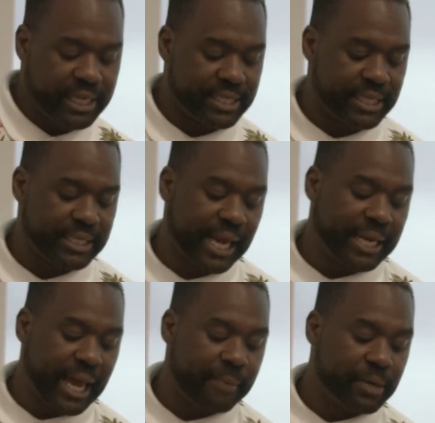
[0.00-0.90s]
is a
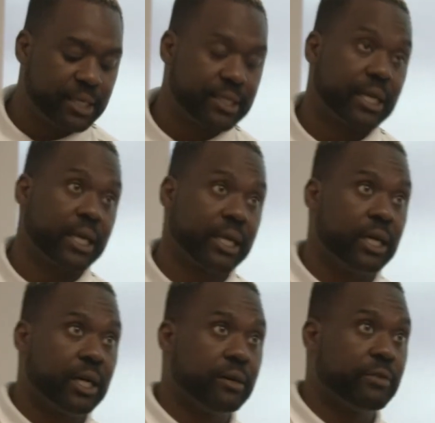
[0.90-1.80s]
dynamic
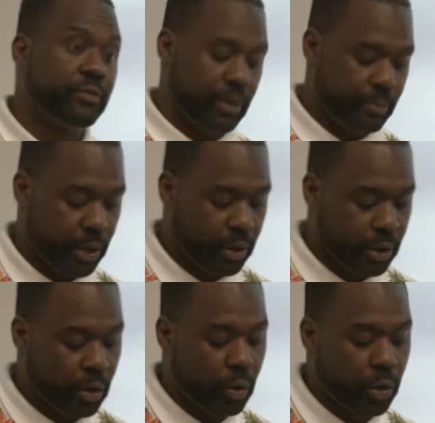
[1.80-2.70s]
site of
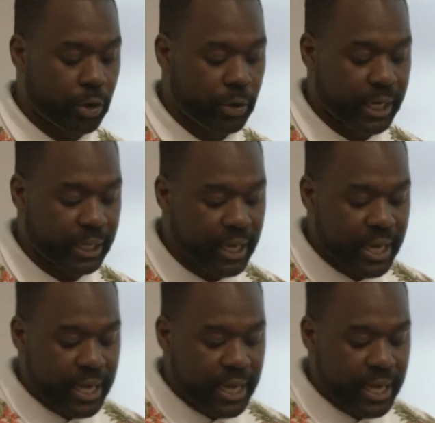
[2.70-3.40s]
empirical ordering,